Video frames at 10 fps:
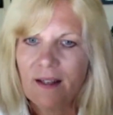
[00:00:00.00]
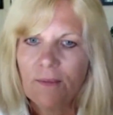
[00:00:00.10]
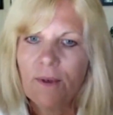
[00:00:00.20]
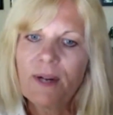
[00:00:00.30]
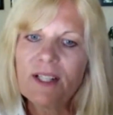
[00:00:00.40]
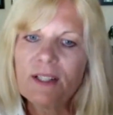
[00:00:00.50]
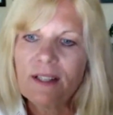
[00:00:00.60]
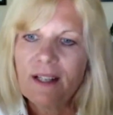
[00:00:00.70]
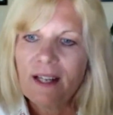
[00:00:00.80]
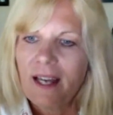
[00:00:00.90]
Well, Gretchen,
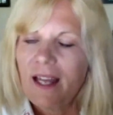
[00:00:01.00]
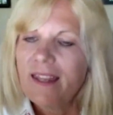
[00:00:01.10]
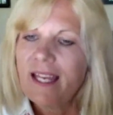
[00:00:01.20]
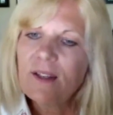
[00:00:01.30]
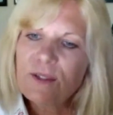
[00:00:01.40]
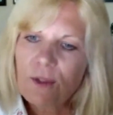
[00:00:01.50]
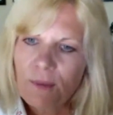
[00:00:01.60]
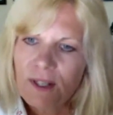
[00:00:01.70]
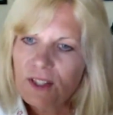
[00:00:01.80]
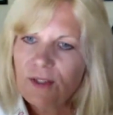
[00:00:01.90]
thank you so
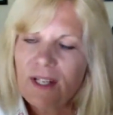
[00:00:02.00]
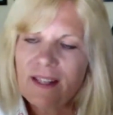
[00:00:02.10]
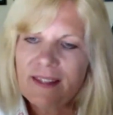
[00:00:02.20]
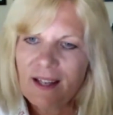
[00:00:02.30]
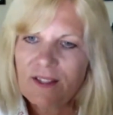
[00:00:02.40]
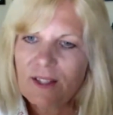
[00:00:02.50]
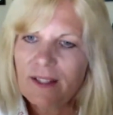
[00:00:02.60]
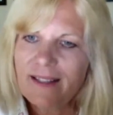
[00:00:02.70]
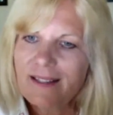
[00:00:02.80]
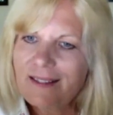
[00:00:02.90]
much. Is there anything else you'd
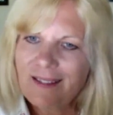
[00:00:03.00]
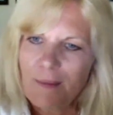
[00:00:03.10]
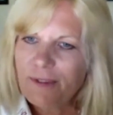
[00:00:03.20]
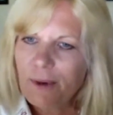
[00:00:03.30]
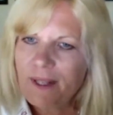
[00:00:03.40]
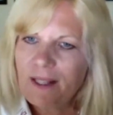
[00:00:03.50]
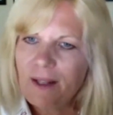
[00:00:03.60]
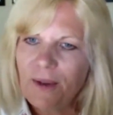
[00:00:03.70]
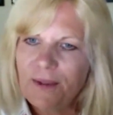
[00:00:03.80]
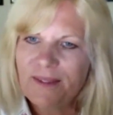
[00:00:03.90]
like to say before we
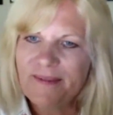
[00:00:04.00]
close?